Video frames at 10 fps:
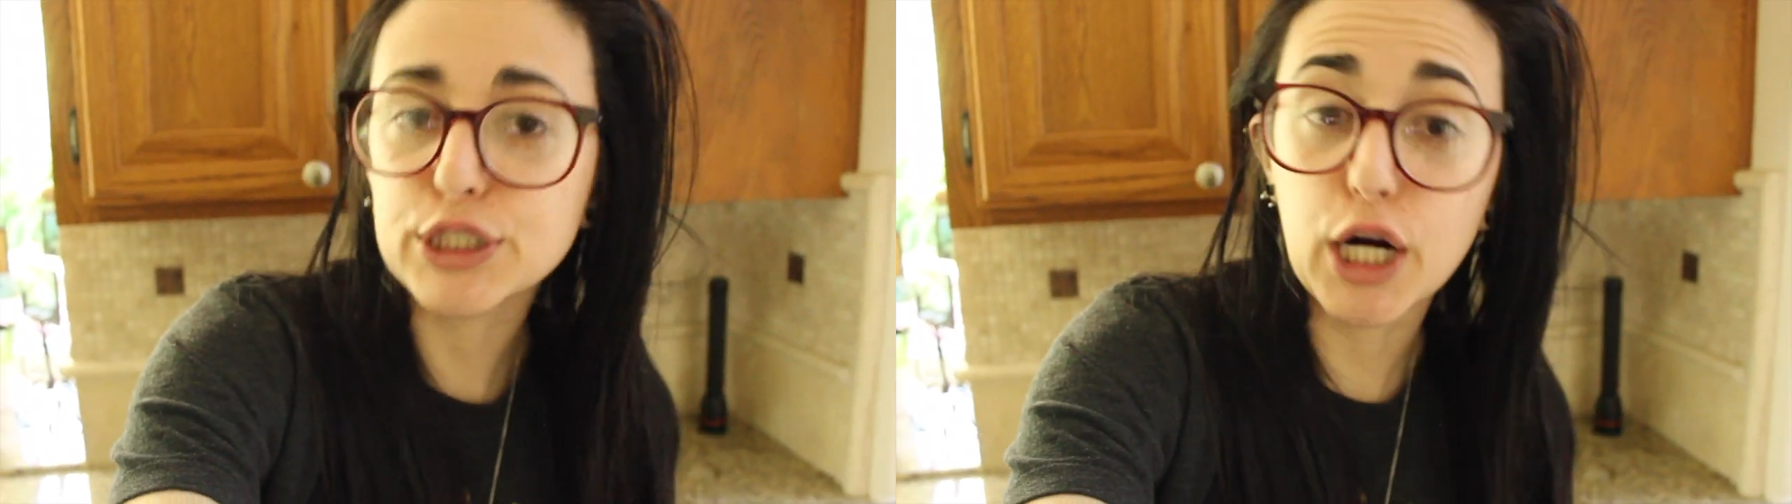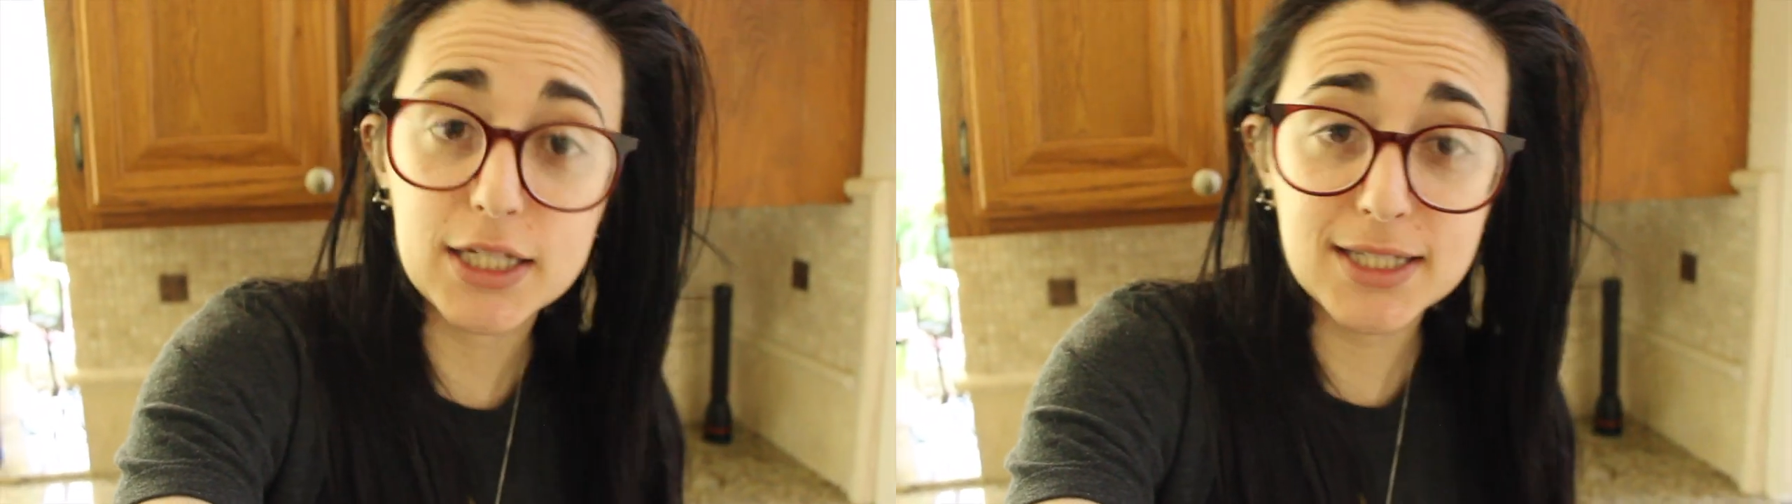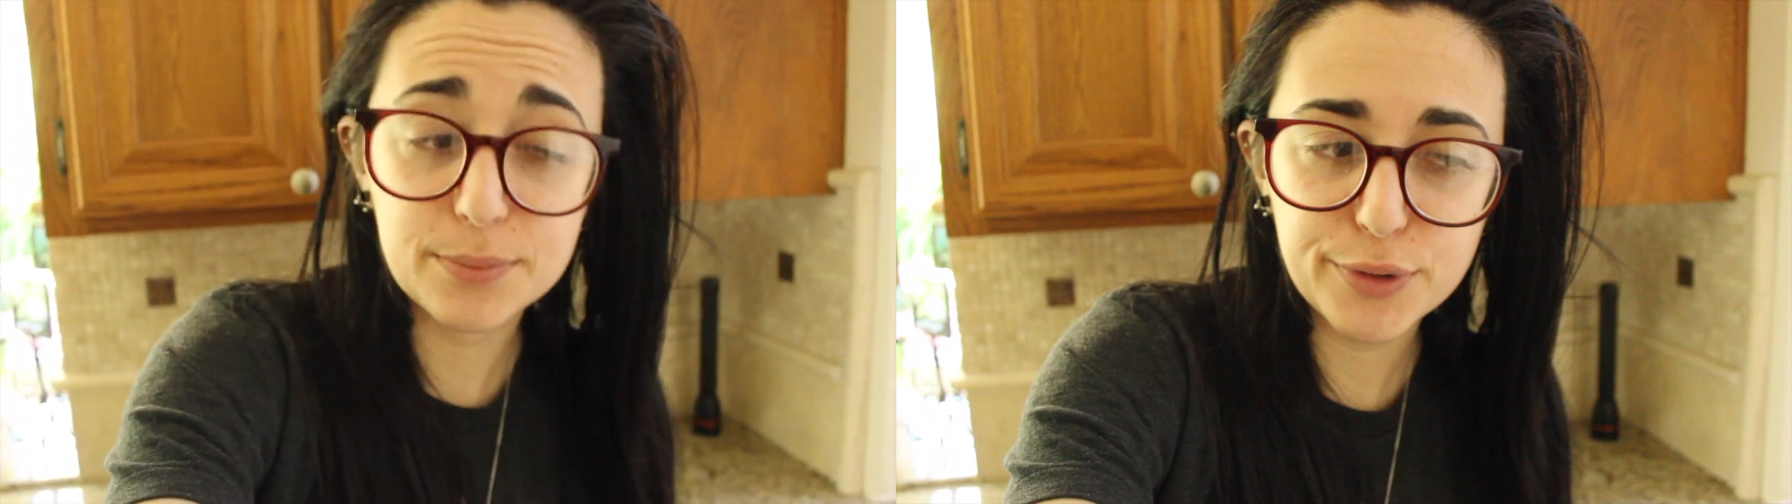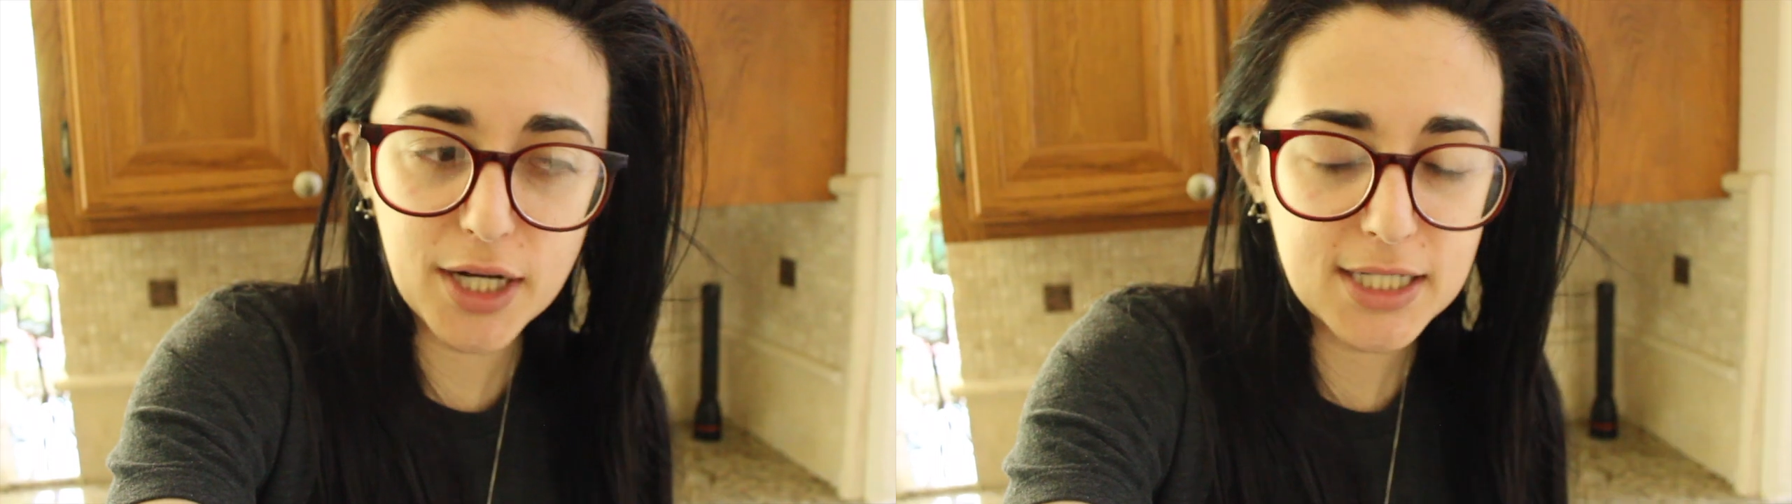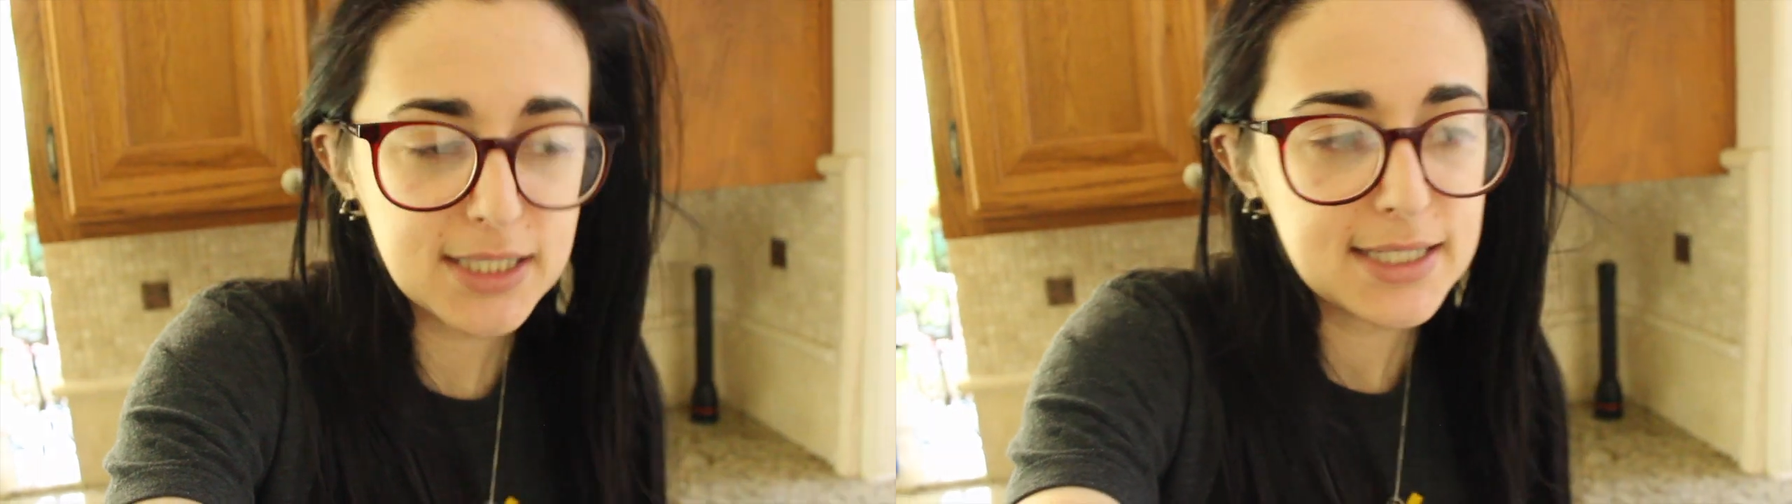garlic
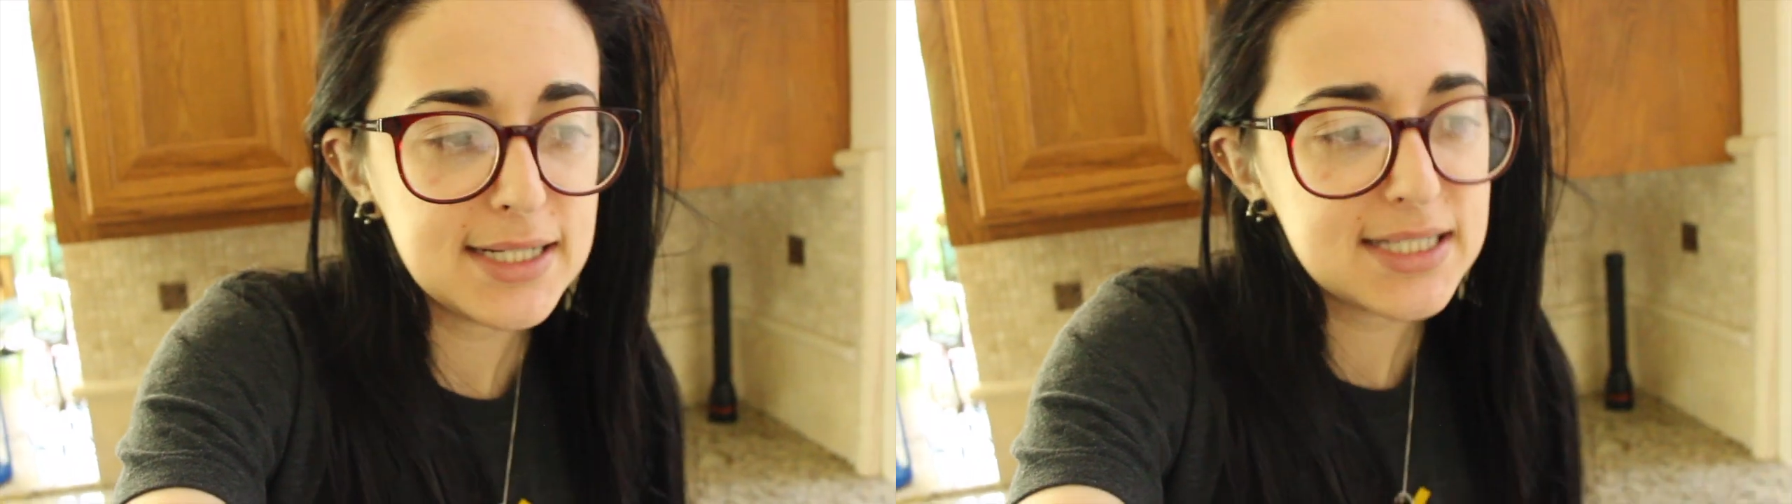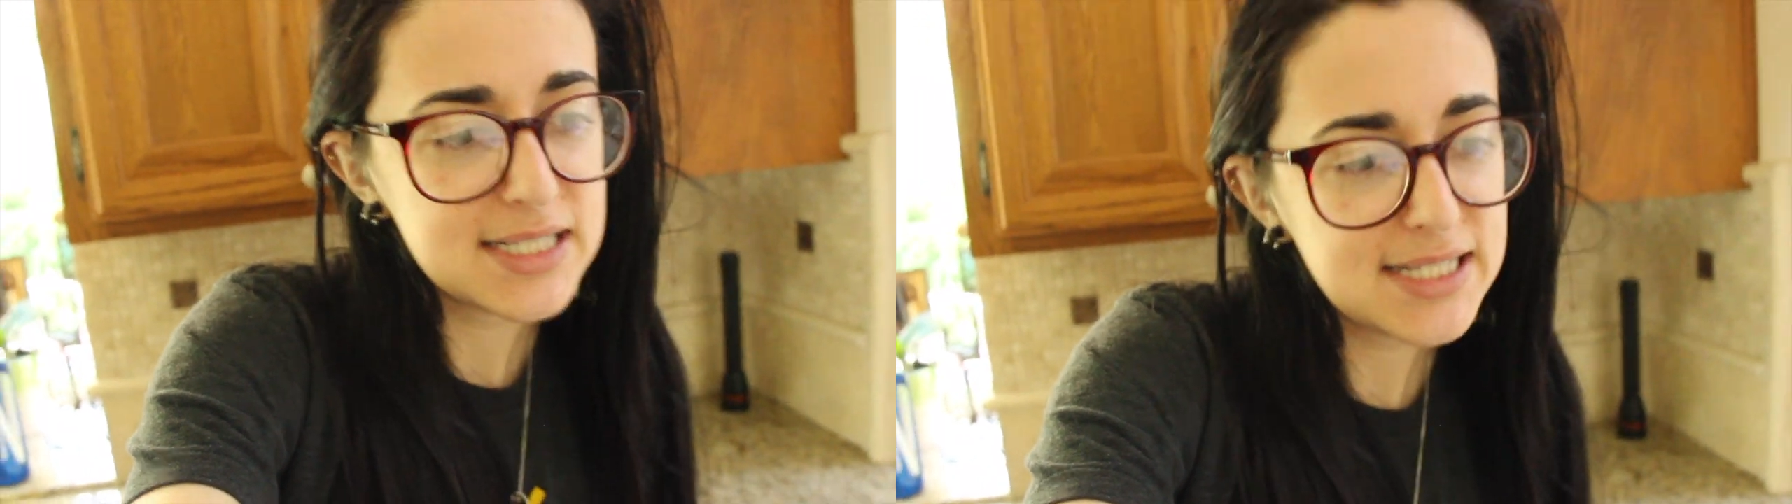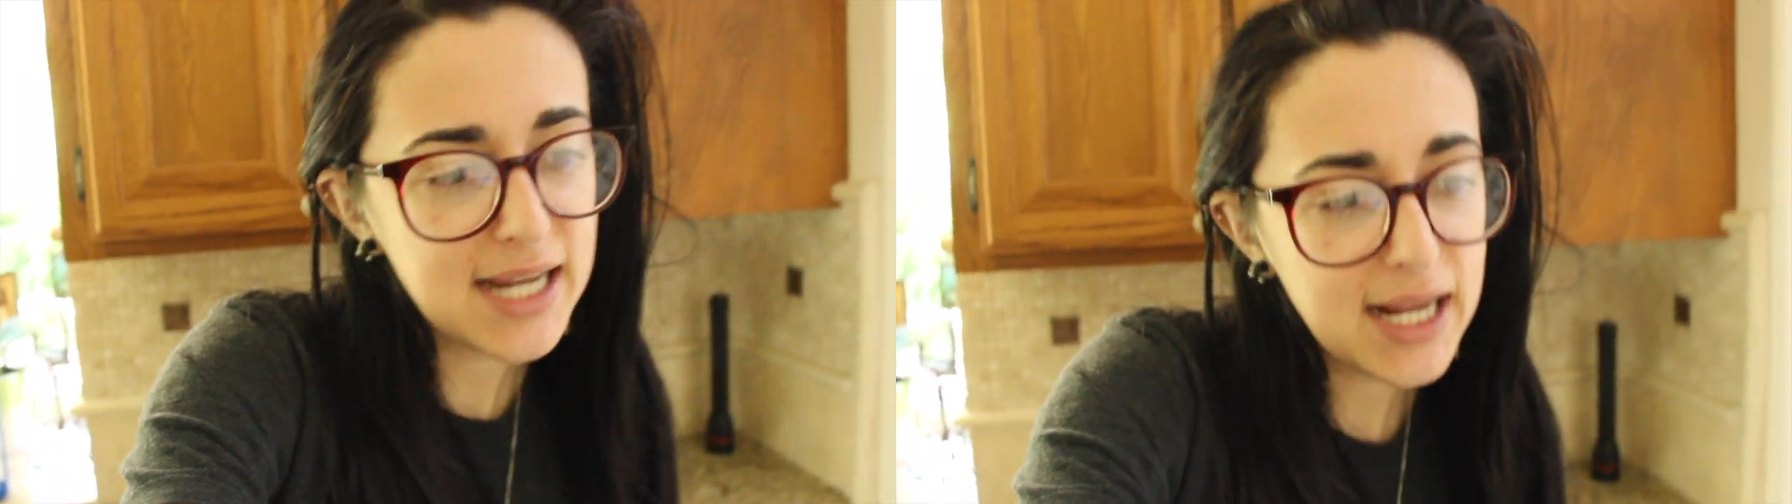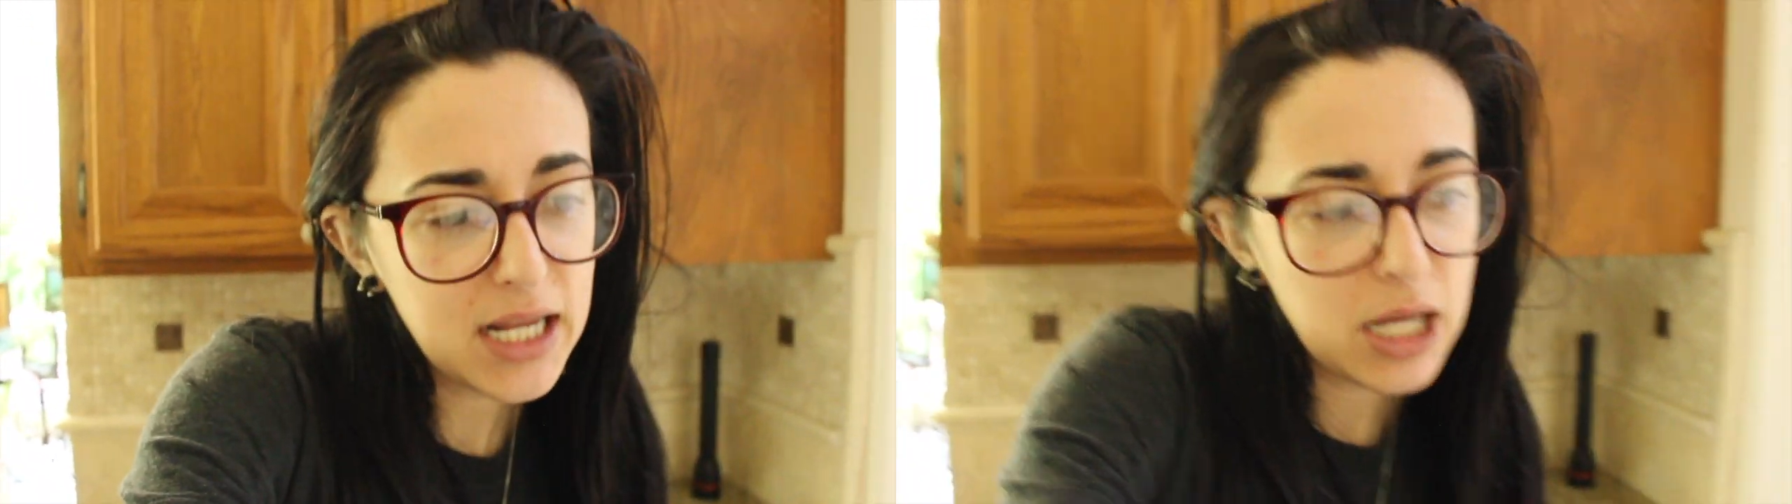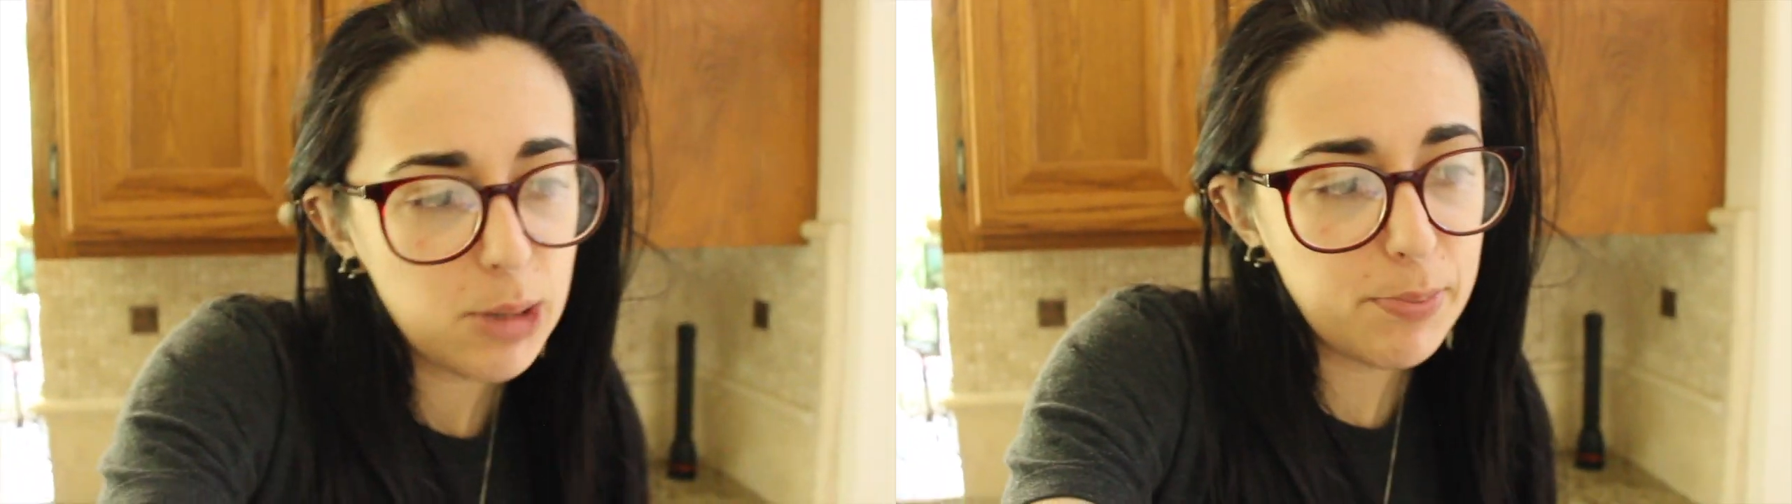bread today,